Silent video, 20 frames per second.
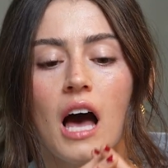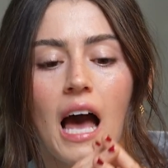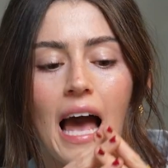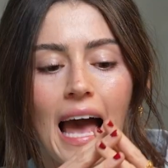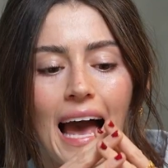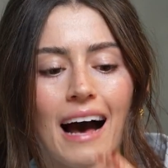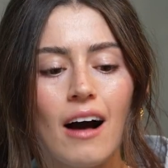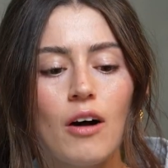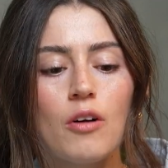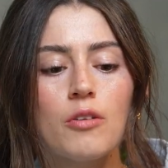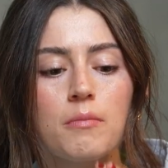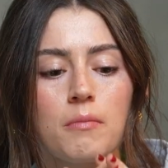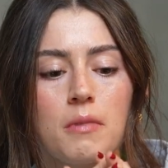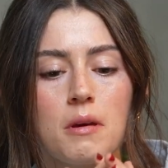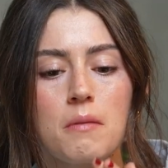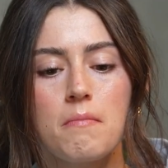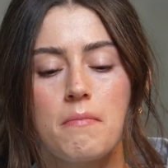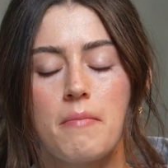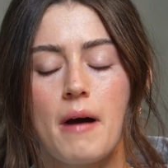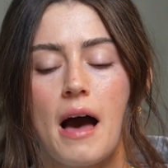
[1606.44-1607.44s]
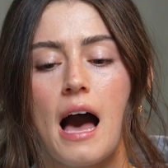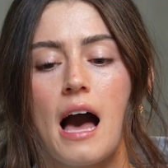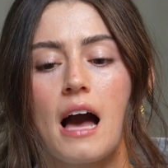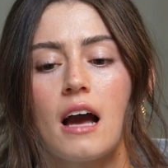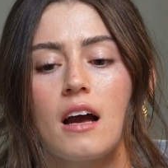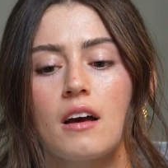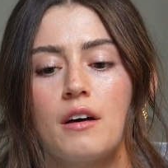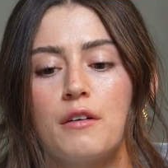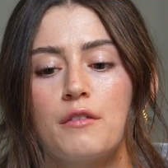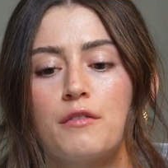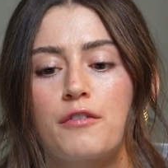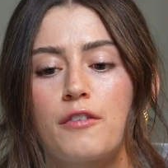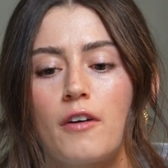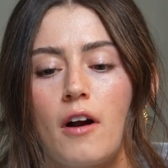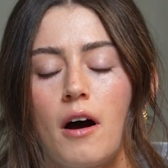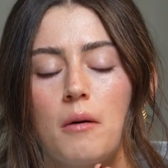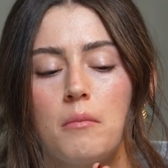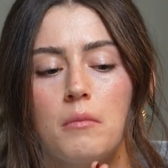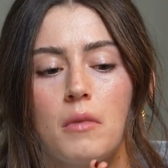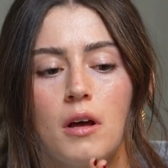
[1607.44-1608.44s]
held me back
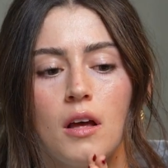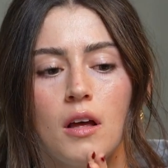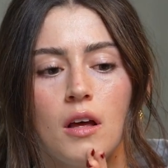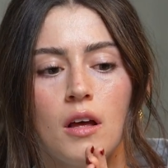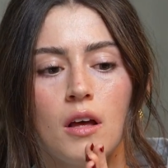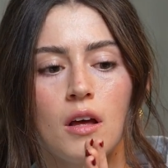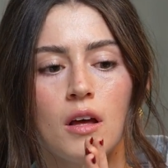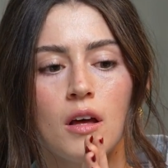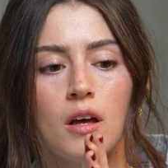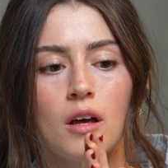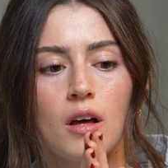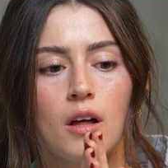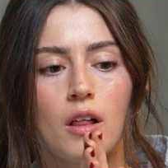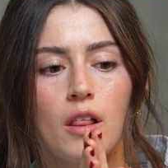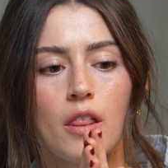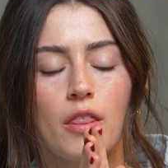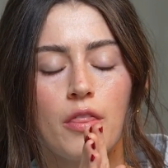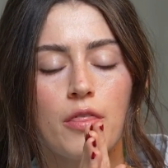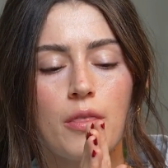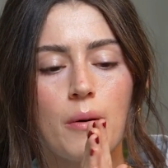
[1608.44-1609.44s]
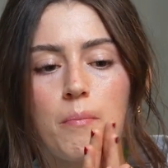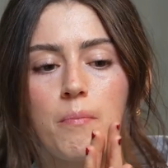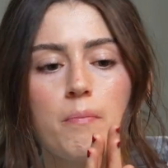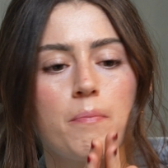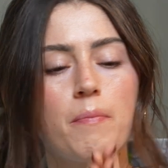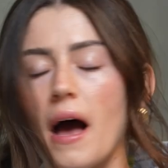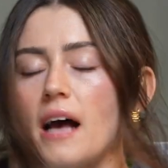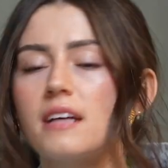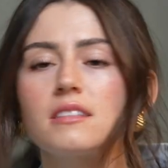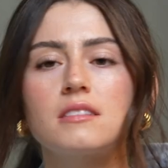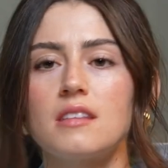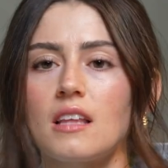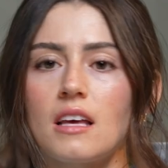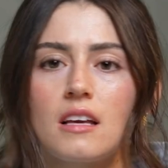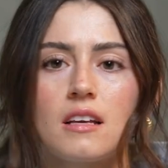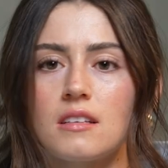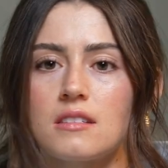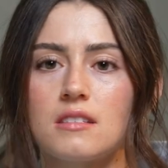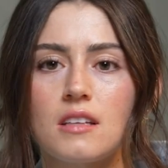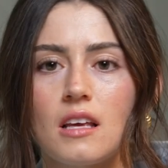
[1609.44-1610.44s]
from the best
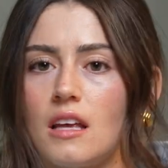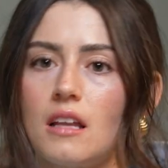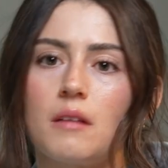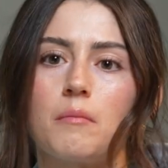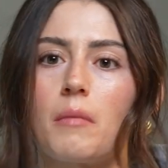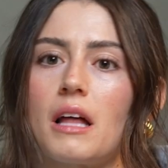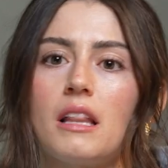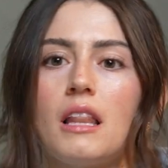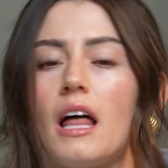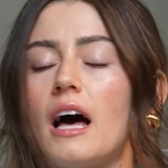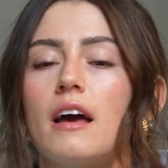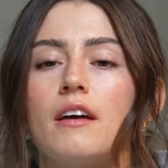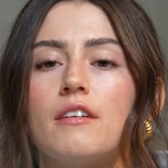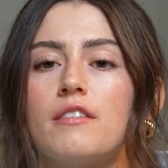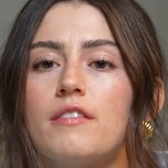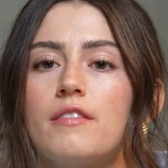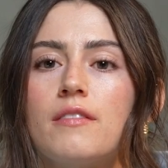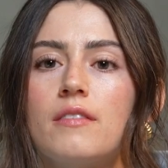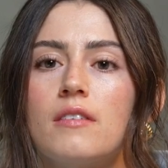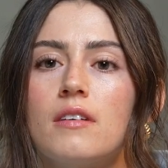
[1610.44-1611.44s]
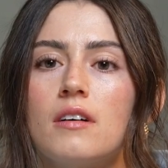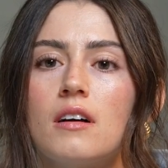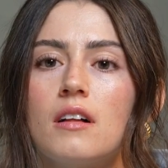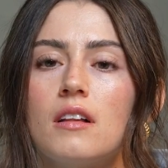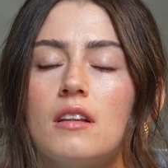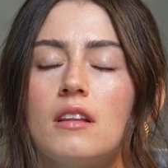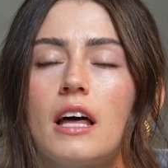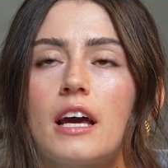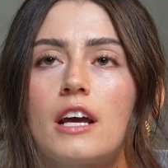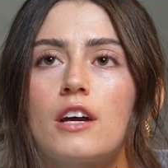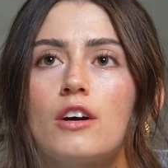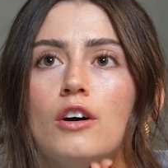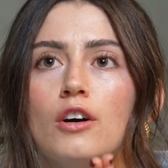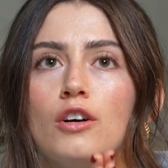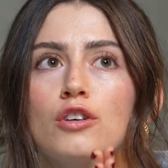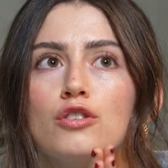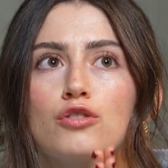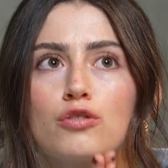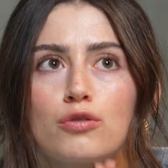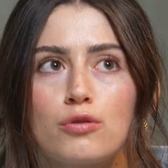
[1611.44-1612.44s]
things in my life. Like,
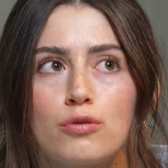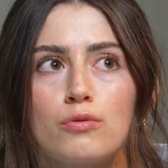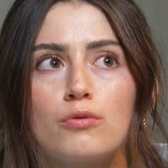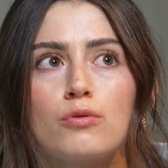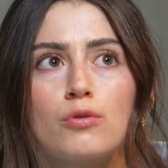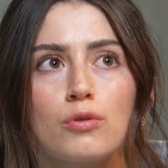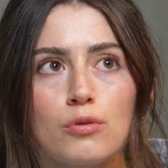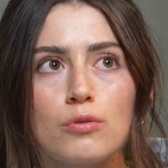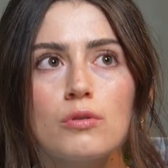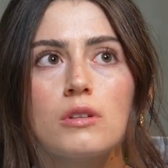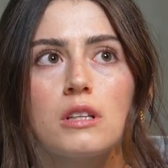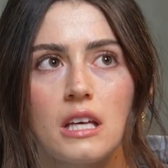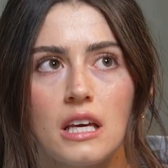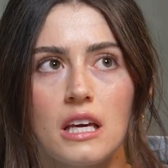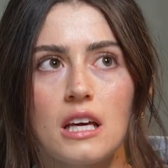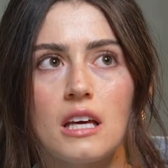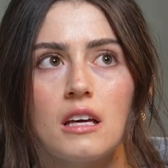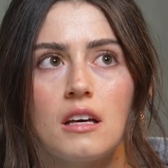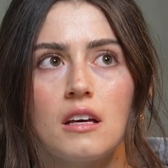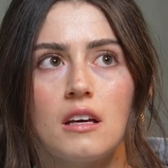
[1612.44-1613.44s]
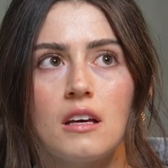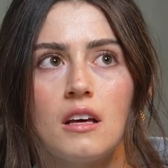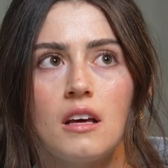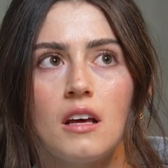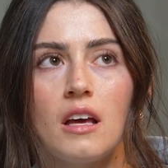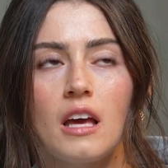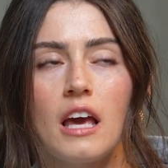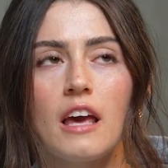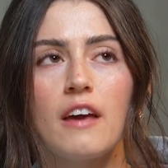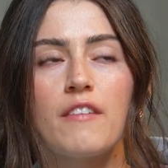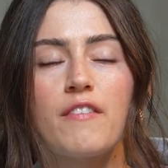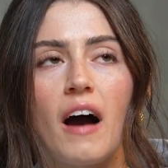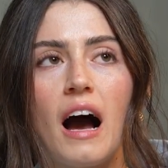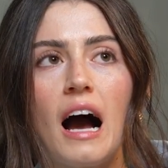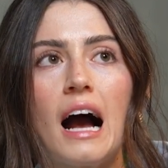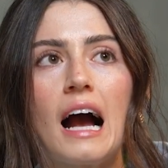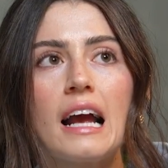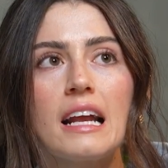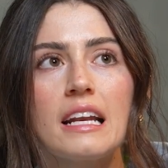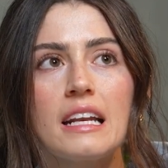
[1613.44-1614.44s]
truly, if
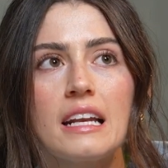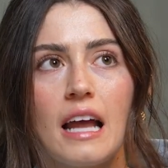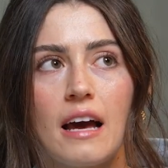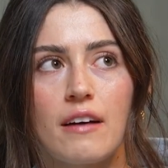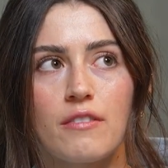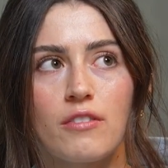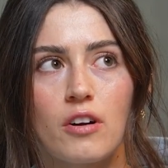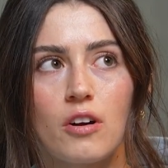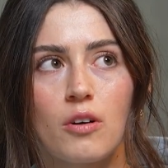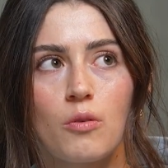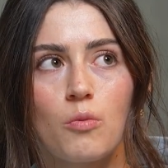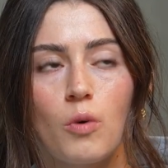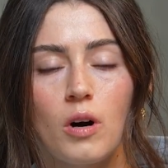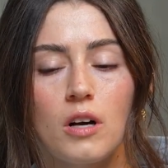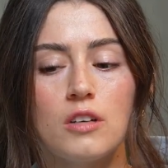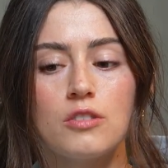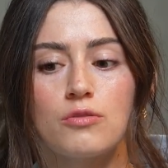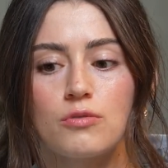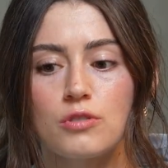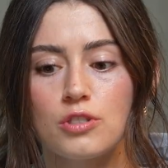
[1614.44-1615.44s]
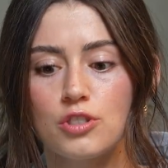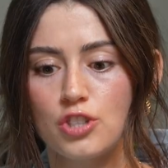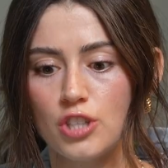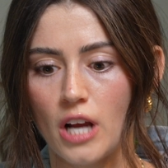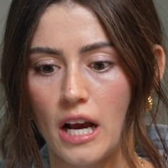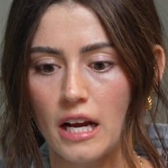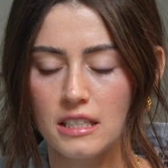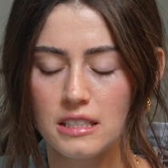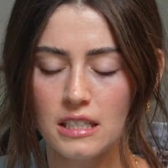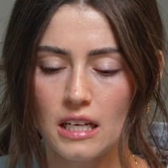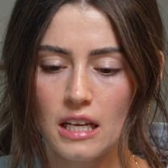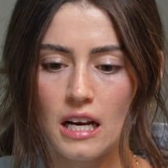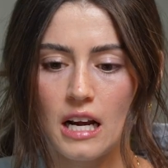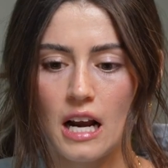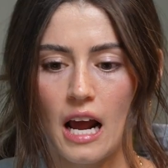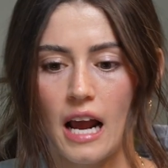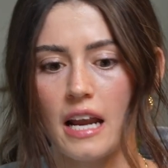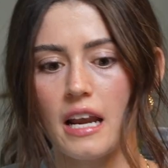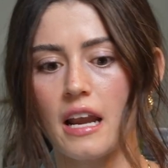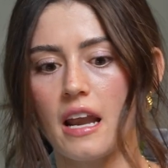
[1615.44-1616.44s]
I never was rejected and
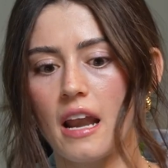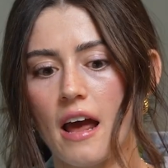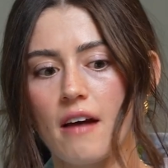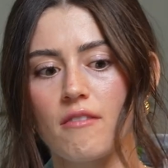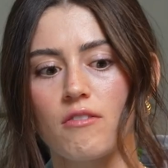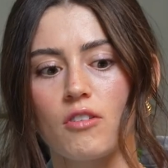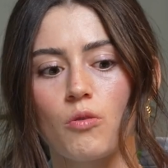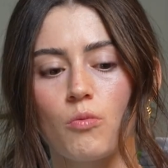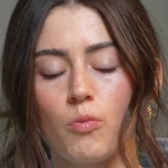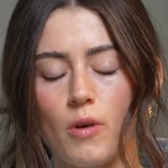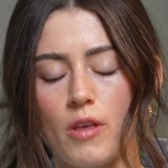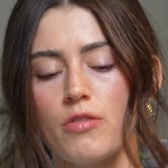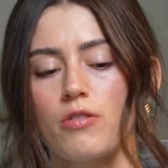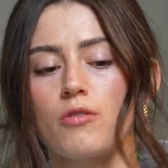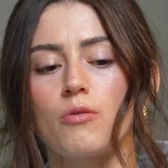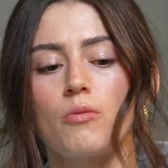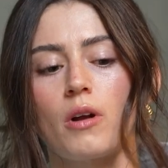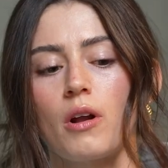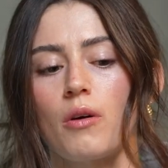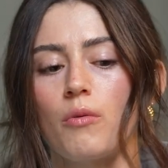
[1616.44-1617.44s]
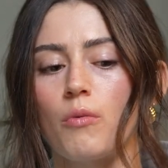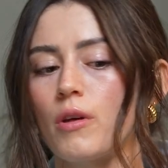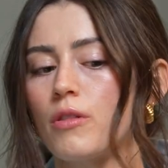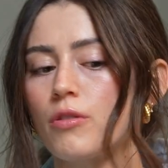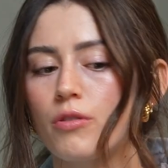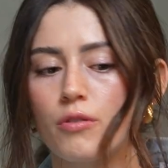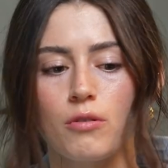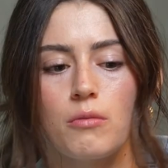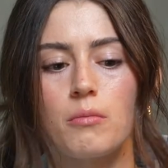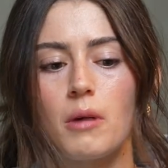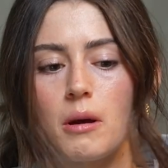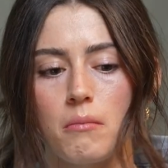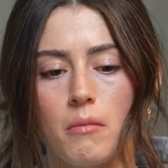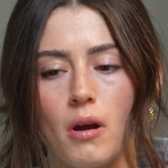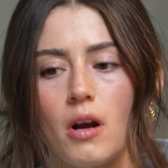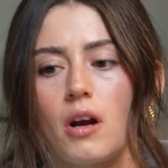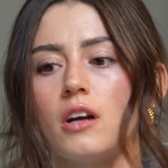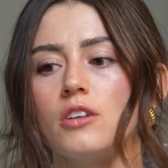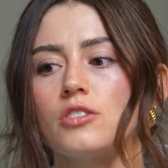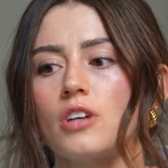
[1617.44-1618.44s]
I never went through what I went through in my
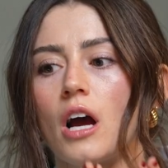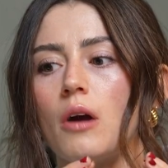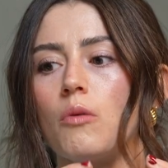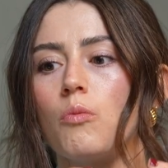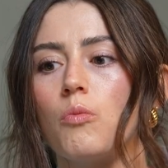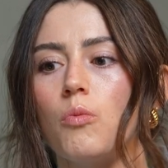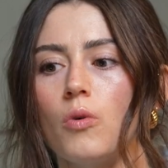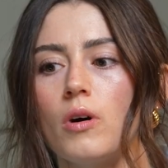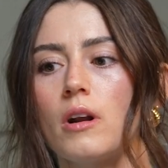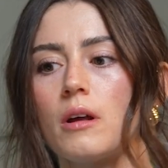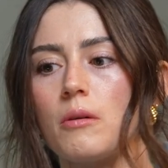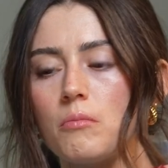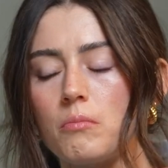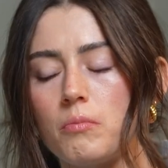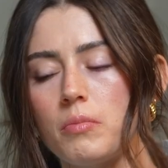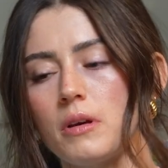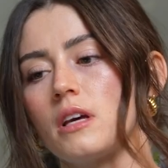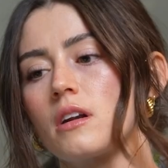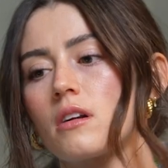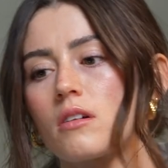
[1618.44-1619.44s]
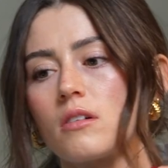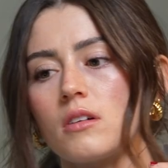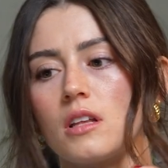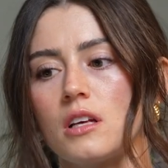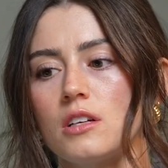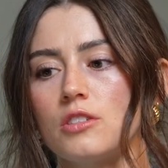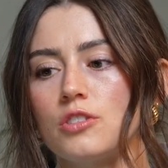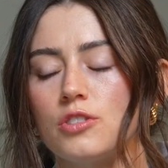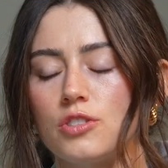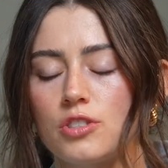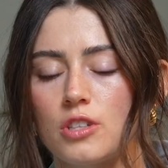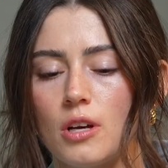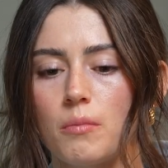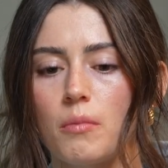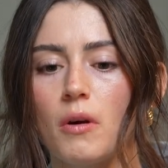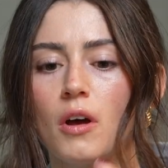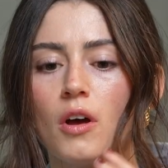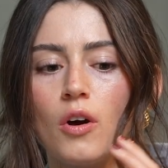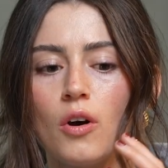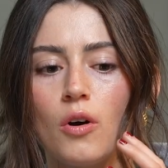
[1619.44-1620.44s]
marriage, I wouldn't be in a relationship
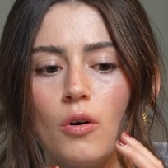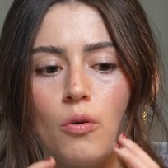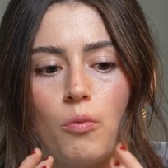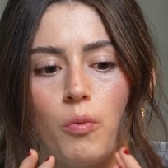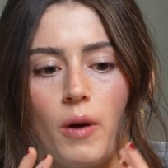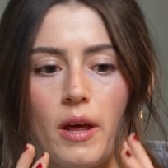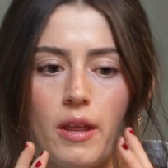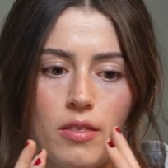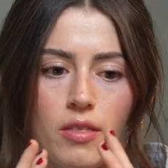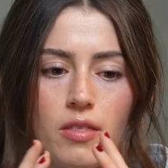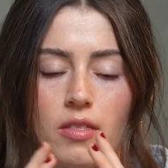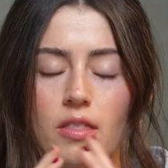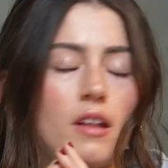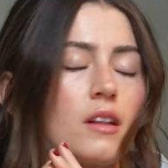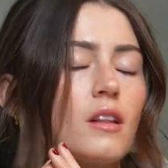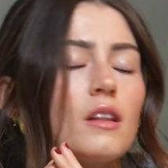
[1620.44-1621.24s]
with the